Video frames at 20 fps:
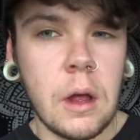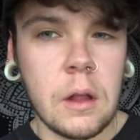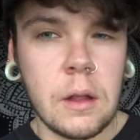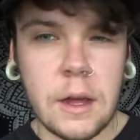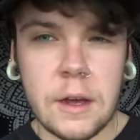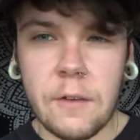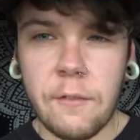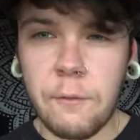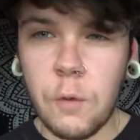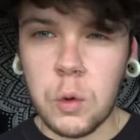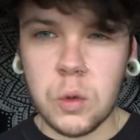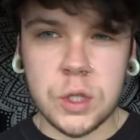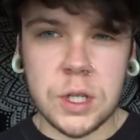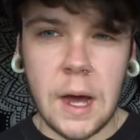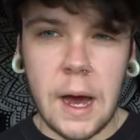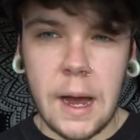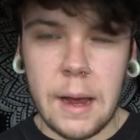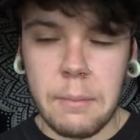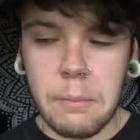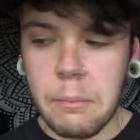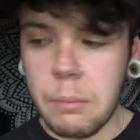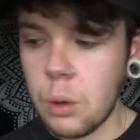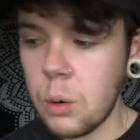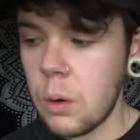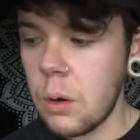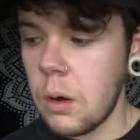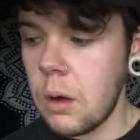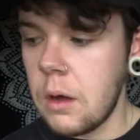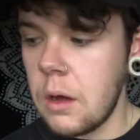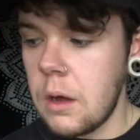full time,
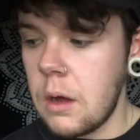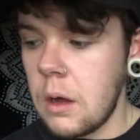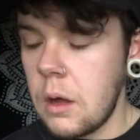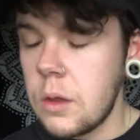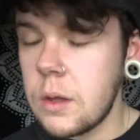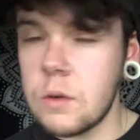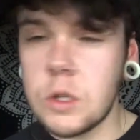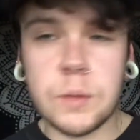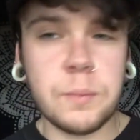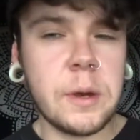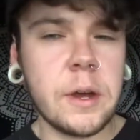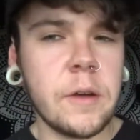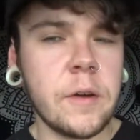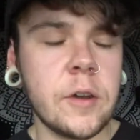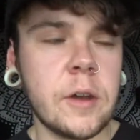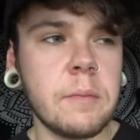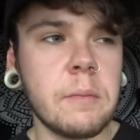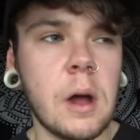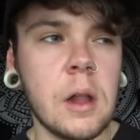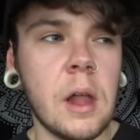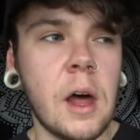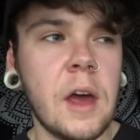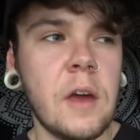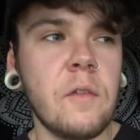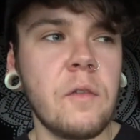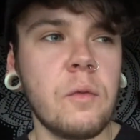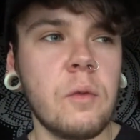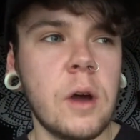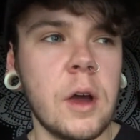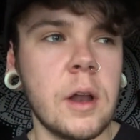but there was a period in my
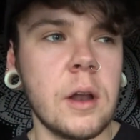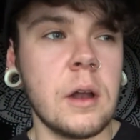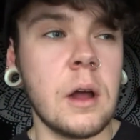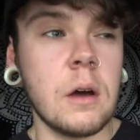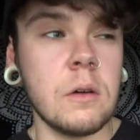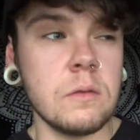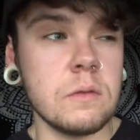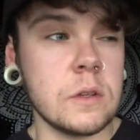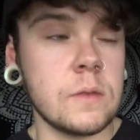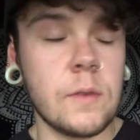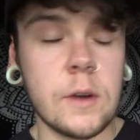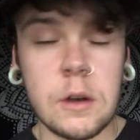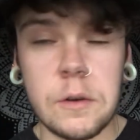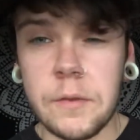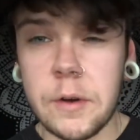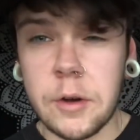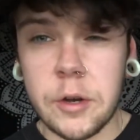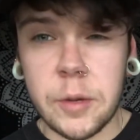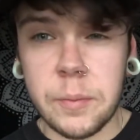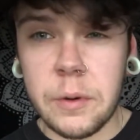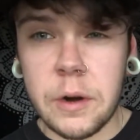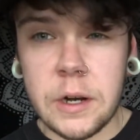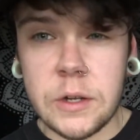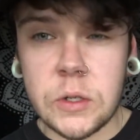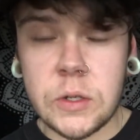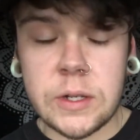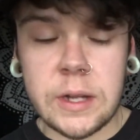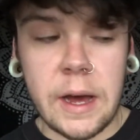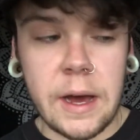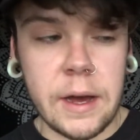life when I was very, very
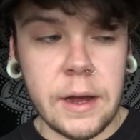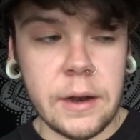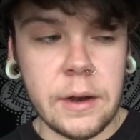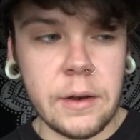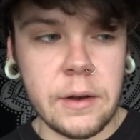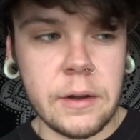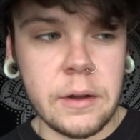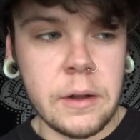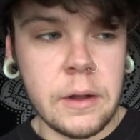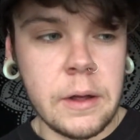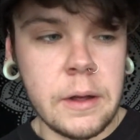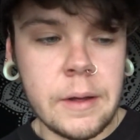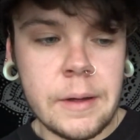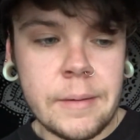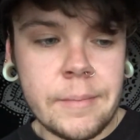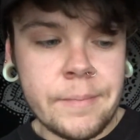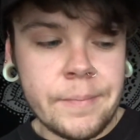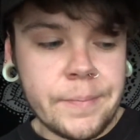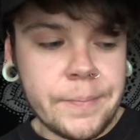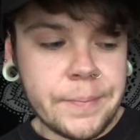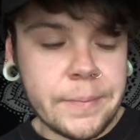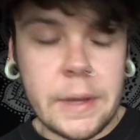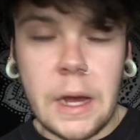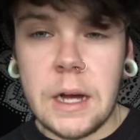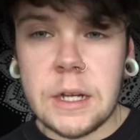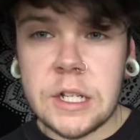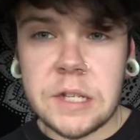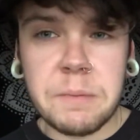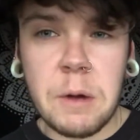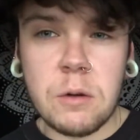depressed and I
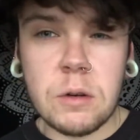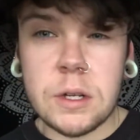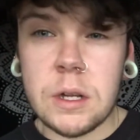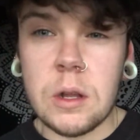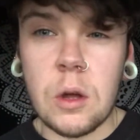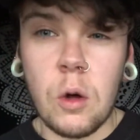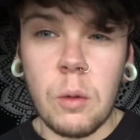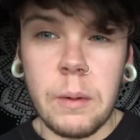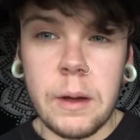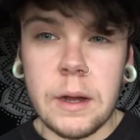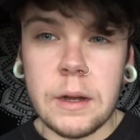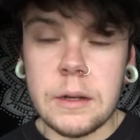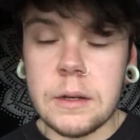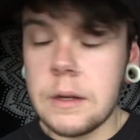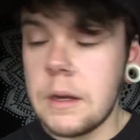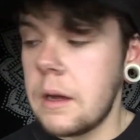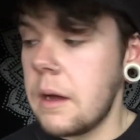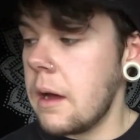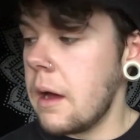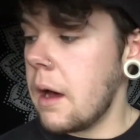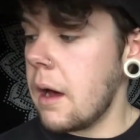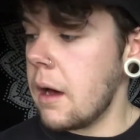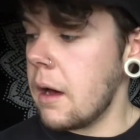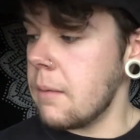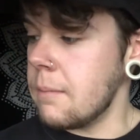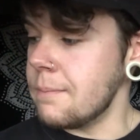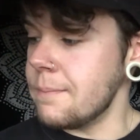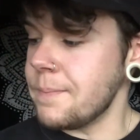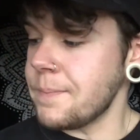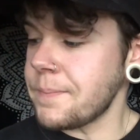smoked a little bit.
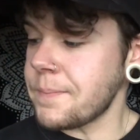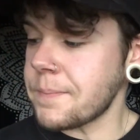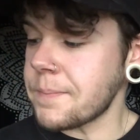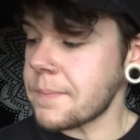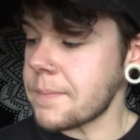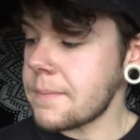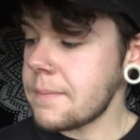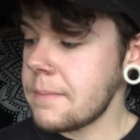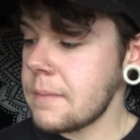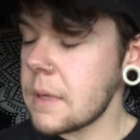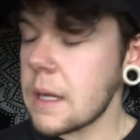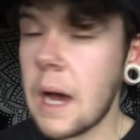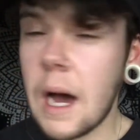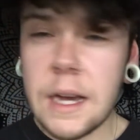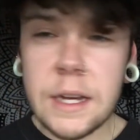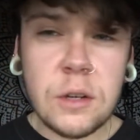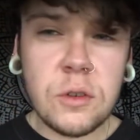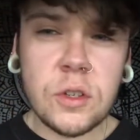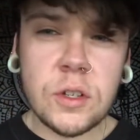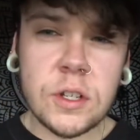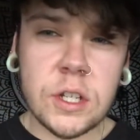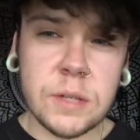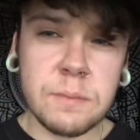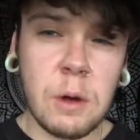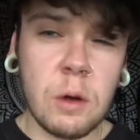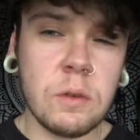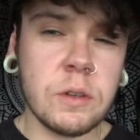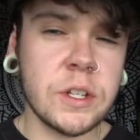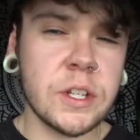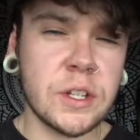I used to
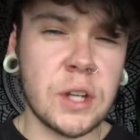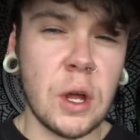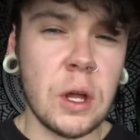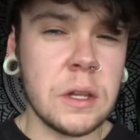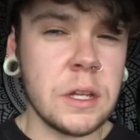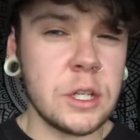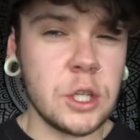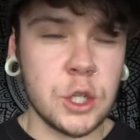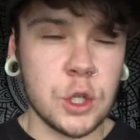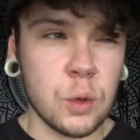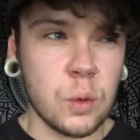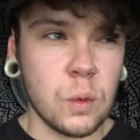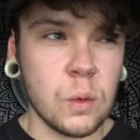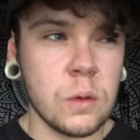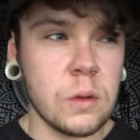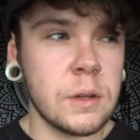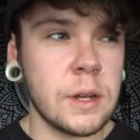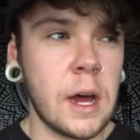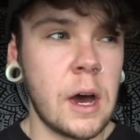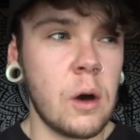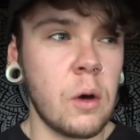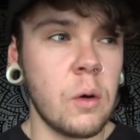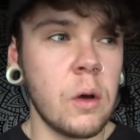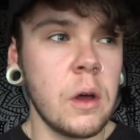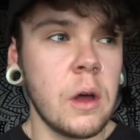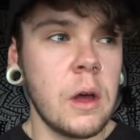smoke Sterling Juul. Now,